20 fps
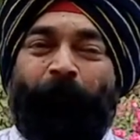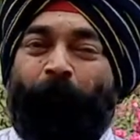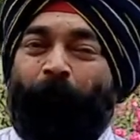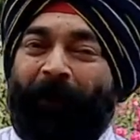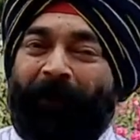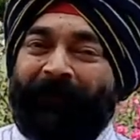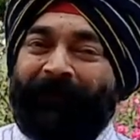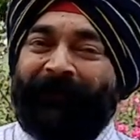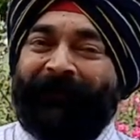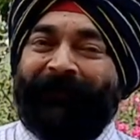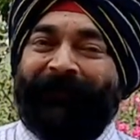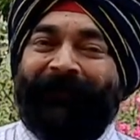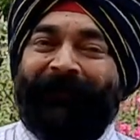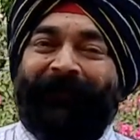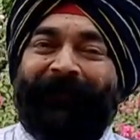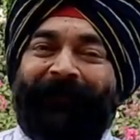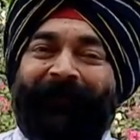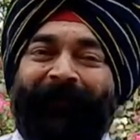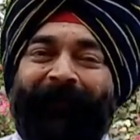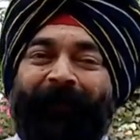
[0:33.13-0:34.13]

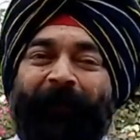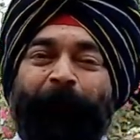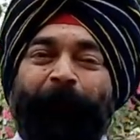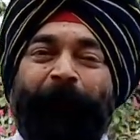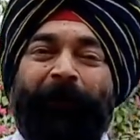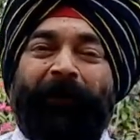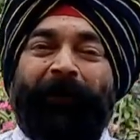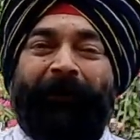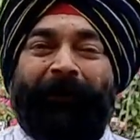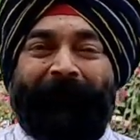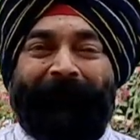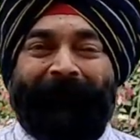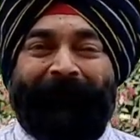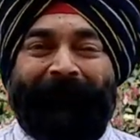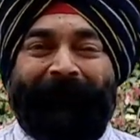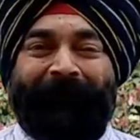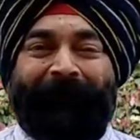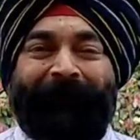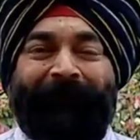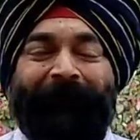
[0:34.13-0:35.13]
Once a bird
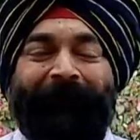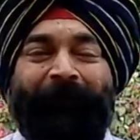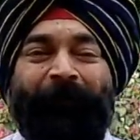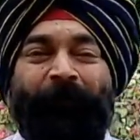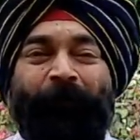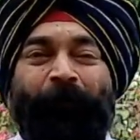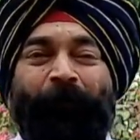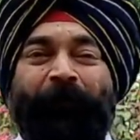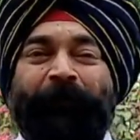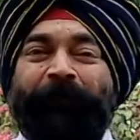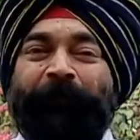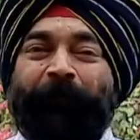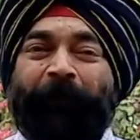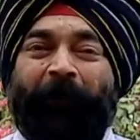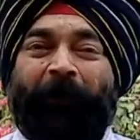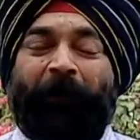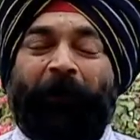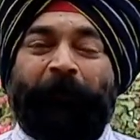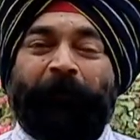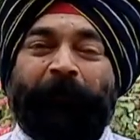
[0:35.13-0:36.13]
was
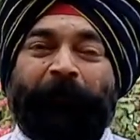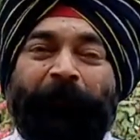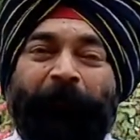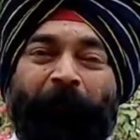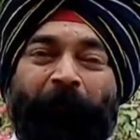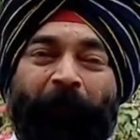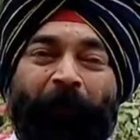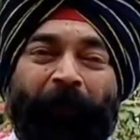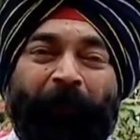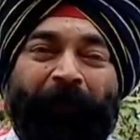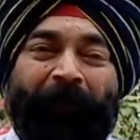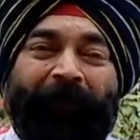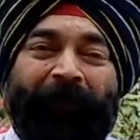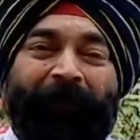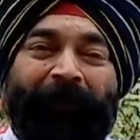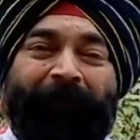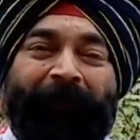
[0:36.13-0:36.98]
looking out for